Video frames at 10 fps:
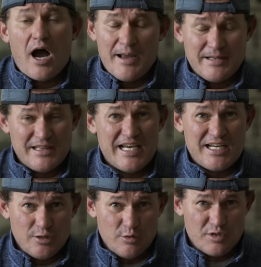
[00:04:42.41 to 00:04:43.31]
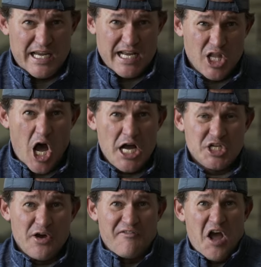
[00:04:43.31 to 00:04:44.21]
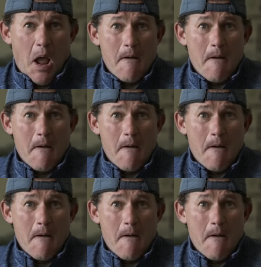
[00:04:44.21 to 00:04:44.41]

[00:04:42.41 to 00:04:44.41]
I let loose a lot of